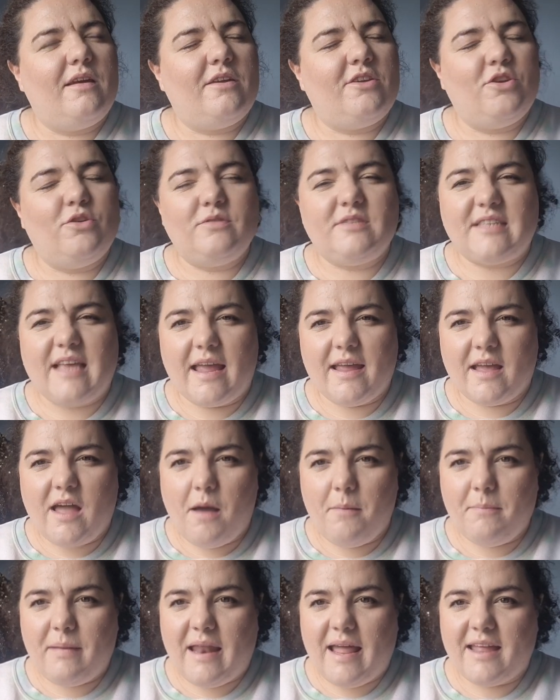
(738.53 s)
You Say,
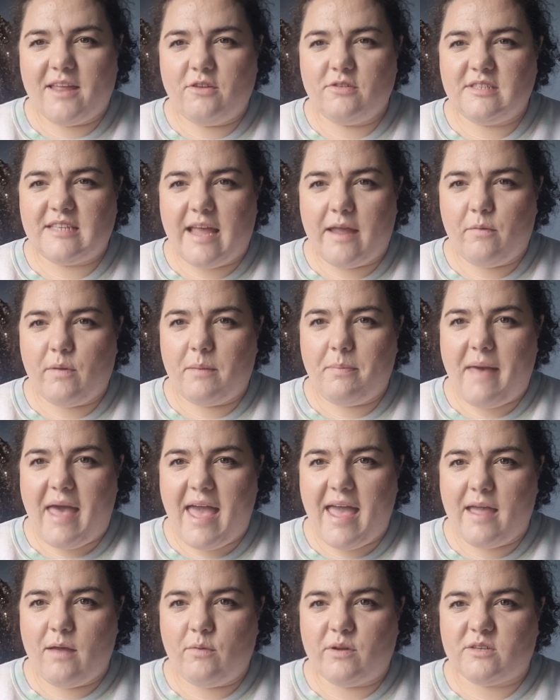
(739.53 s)
Come Play, You Say, We
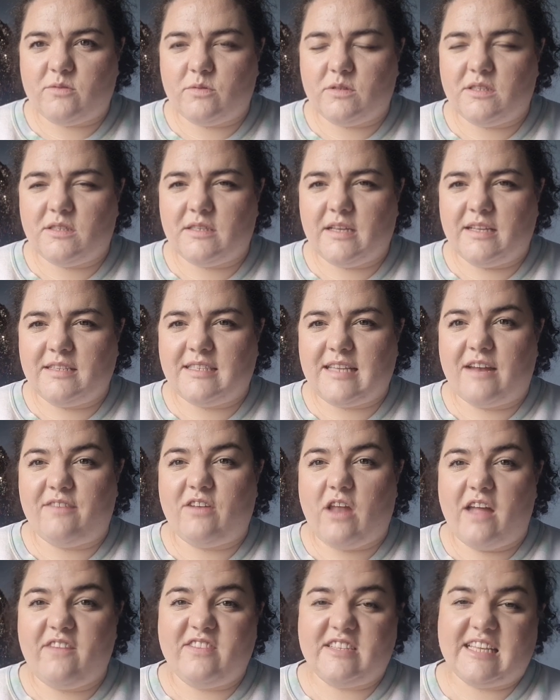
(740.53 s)
Pay, which was instead of
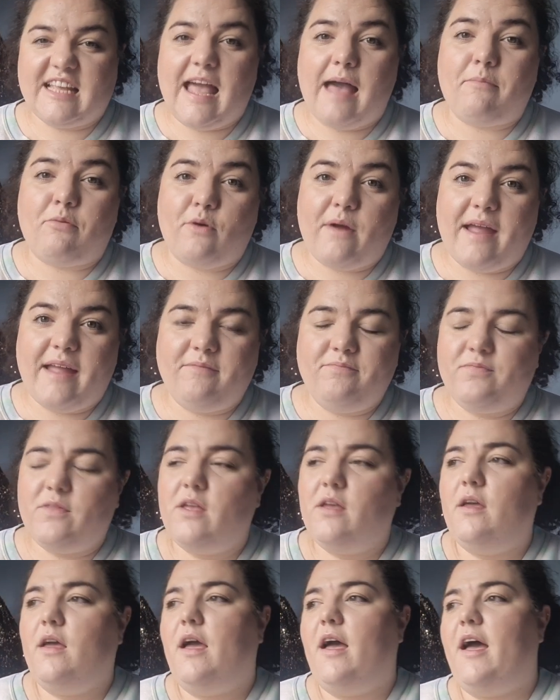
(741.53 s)
Life as a Cabaret.
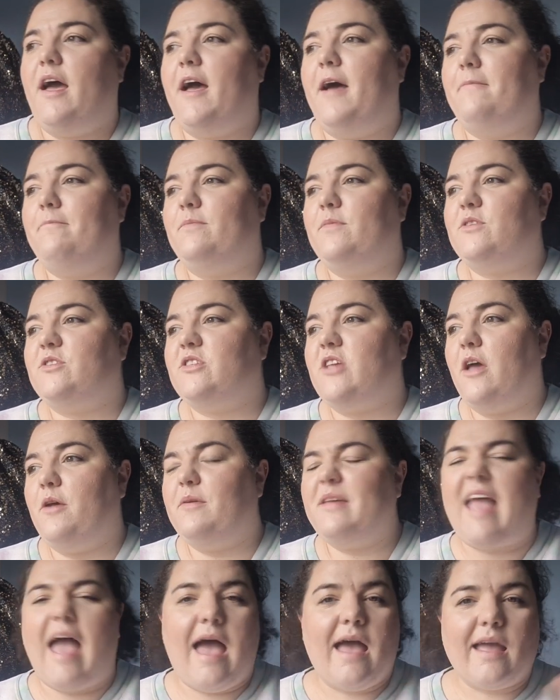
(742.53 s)
So
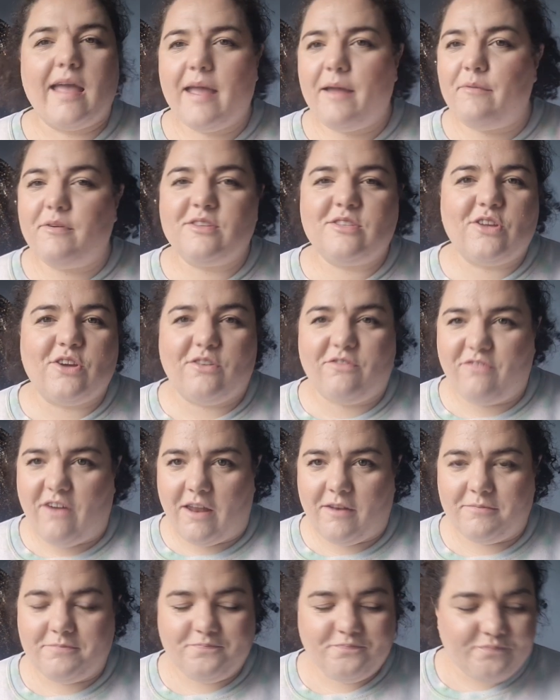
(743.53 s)
yeah, it was good
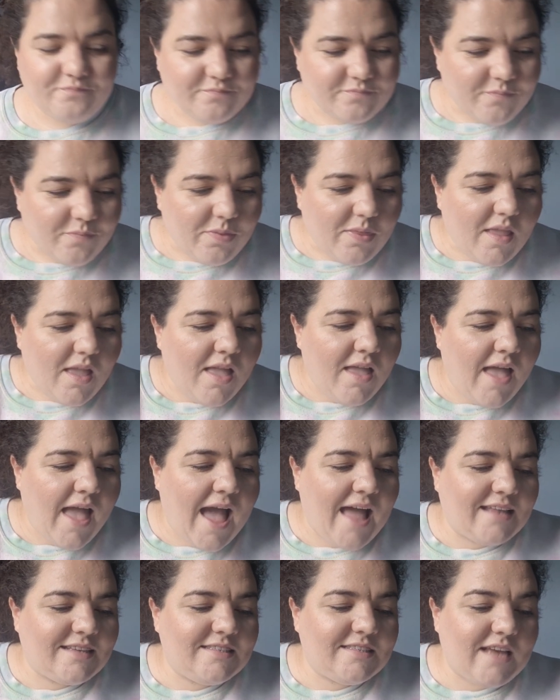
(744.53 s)
fun.
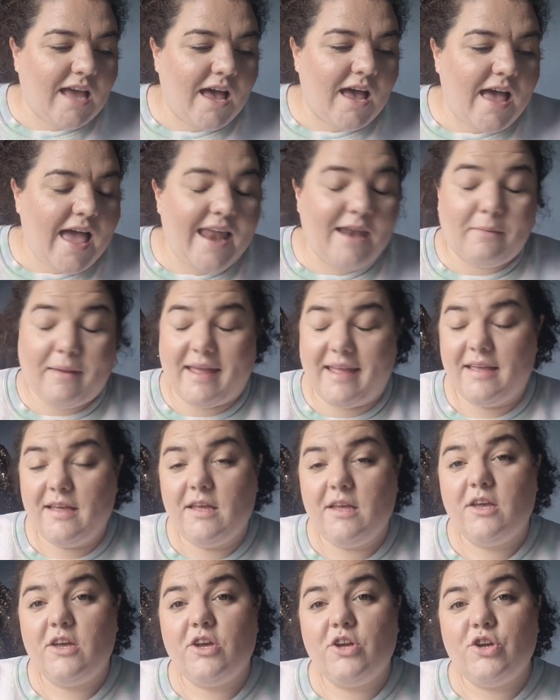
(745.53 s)
And anyway,
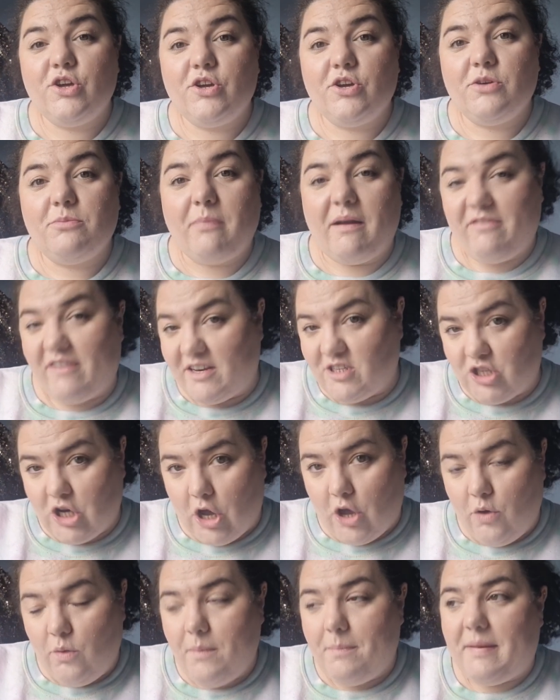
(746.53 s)
my friend
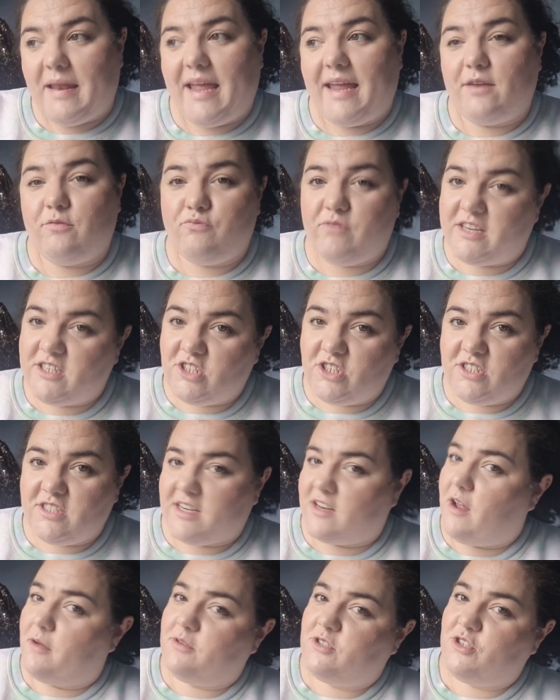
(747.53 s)
Jo played Richard
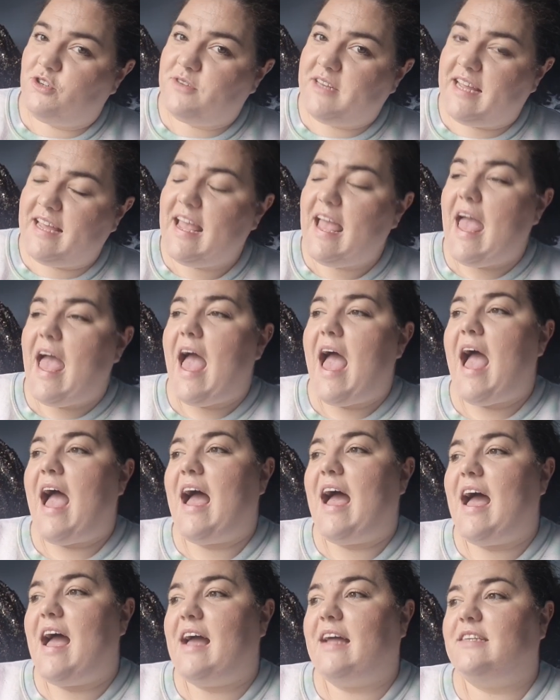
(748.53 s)
and I was Judy.
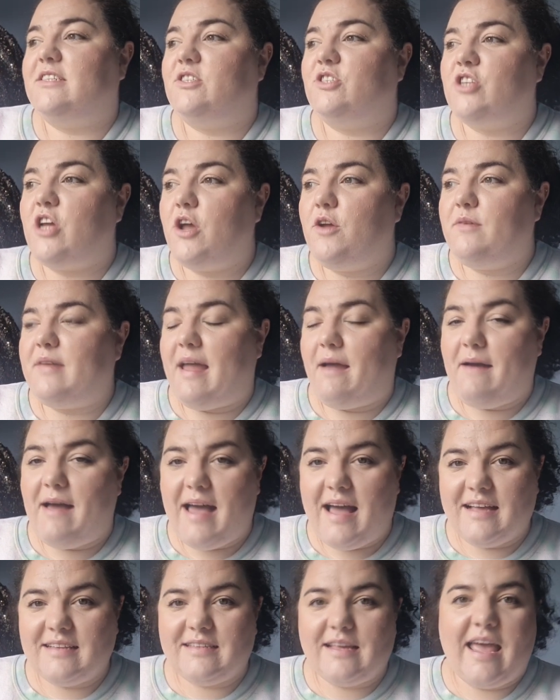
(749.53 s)
And Jo now
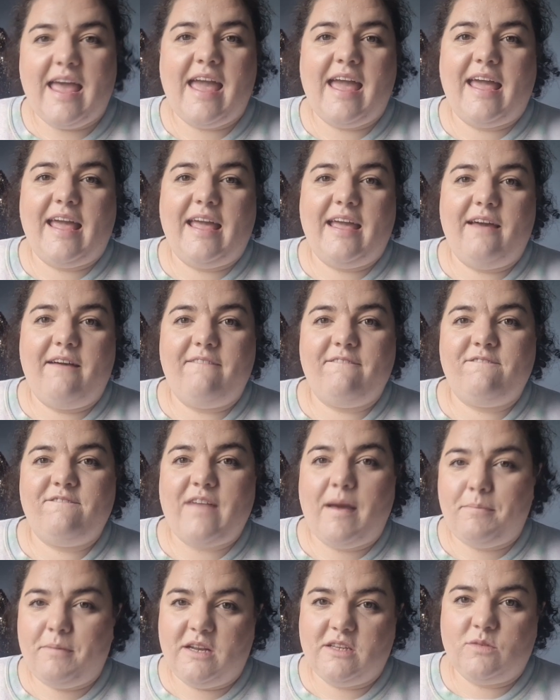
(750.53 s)
has a
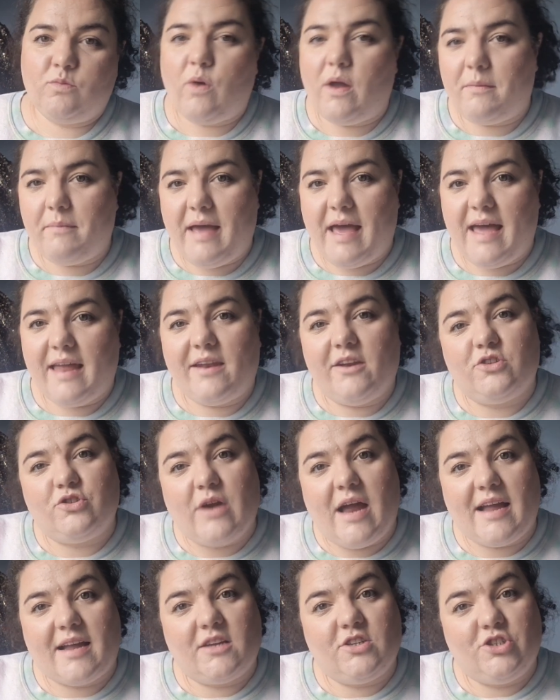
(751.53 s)
fabulous one-man
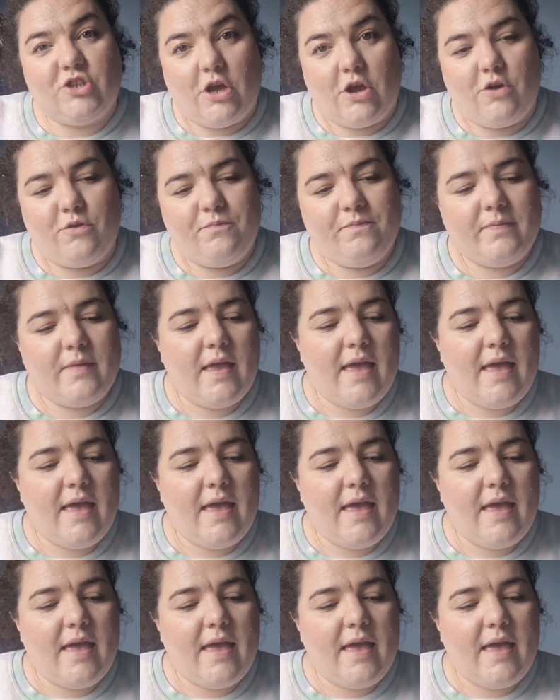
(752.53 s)
drag show.